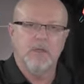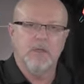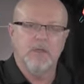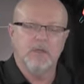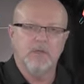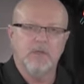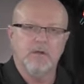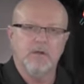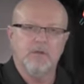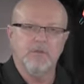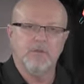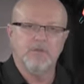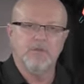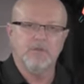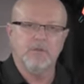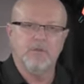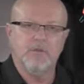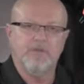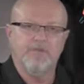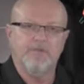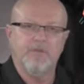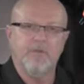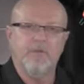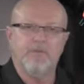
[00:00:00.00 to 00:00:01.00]
As
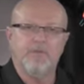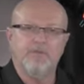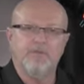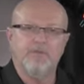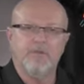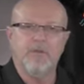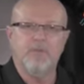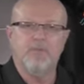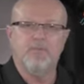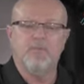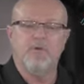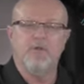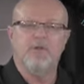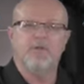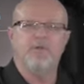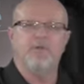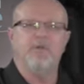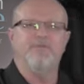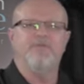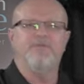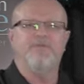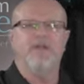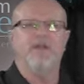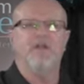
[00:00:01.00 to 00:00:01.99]
if sheep went to
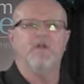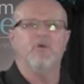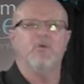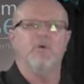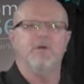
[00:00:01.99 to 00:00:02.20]
the fair